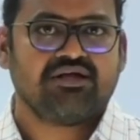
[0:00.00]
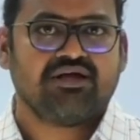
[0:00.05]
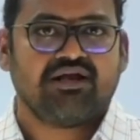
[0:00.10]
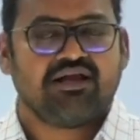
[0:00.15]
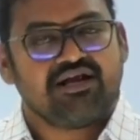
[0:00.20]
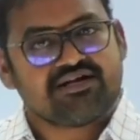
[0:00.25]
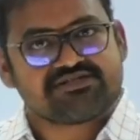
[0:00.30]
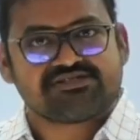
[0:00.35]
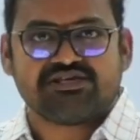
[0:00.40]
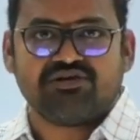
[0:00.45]

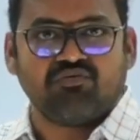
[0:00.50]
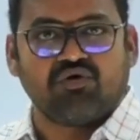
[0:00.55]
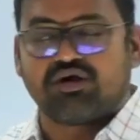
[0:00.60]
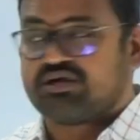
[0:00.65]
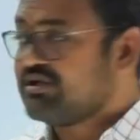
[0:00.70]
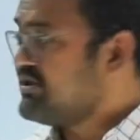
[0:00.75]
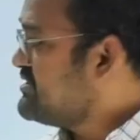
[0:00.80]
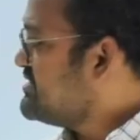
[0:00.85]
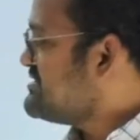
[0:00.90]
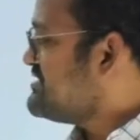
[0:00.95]
Let's see what
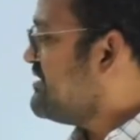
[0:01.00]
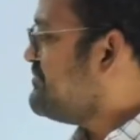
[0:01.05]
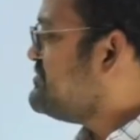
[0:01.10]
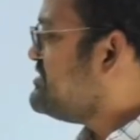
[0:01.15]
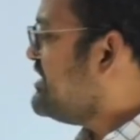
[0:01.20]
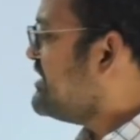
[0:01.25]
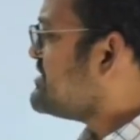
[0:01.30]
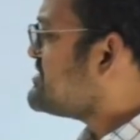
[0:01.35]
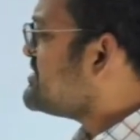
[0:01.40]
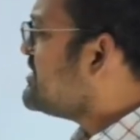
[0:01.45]
are the
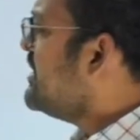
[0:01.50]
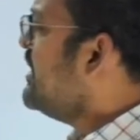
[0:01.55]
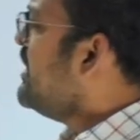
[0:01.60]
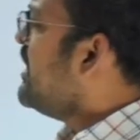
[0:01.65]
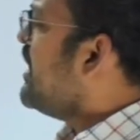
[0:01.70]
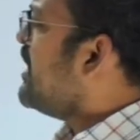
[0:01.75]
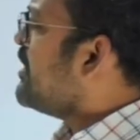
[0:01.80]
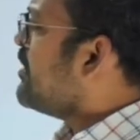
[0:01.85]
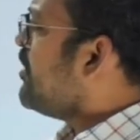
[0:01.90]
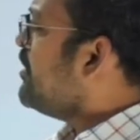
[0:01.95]
subjects,
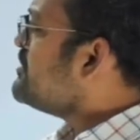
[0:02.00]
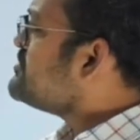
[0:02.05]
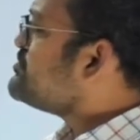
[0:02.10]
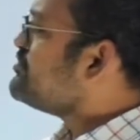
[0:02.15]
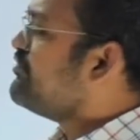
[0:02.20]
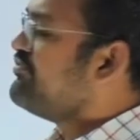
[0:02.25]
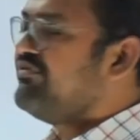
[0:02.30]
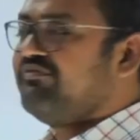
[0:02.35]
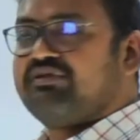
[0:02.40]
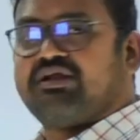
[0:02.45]
and also
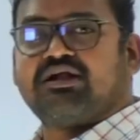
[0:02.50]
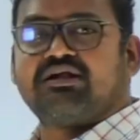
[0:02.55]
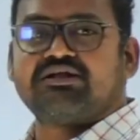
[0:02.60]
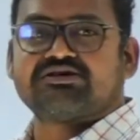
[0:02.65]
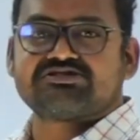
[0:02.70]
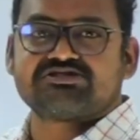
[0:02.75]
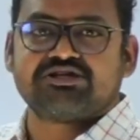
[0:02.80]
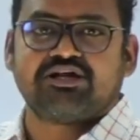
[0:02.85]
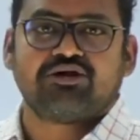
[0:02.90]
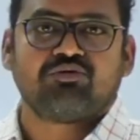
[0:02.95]
we will
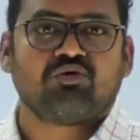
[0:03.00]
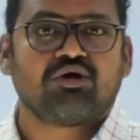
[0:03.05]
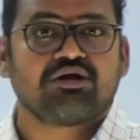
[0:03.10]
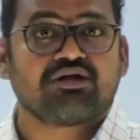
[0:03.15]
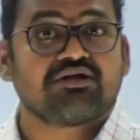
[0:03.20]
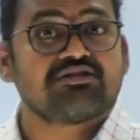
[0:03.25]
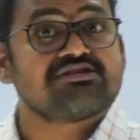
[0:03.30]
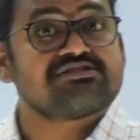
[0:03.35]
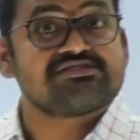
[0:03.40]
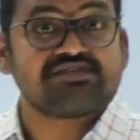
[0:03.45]
understand what are
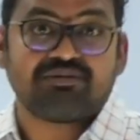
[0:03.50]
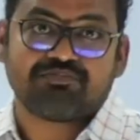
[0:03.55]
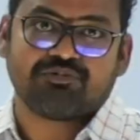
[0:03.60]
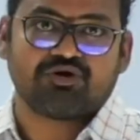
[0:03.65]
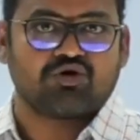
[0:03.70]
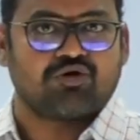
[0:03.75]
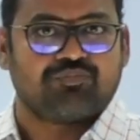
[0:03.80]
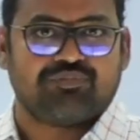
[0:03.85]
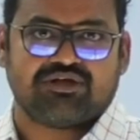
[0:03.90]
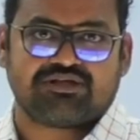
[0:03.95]
the
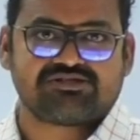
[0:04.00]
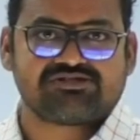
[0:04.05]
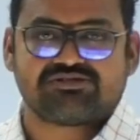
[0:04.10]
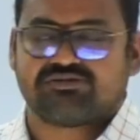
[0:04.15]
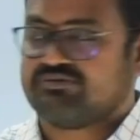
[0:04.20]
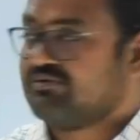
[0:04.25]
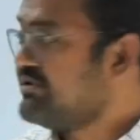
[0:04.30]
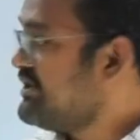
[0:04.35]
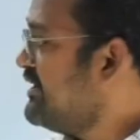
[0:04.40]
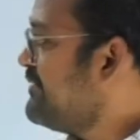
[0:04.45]
subtopics.
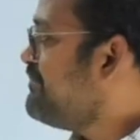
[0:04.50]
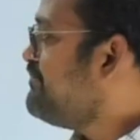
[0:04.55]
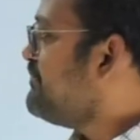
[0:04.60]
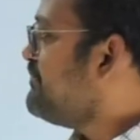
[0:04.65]
Okay.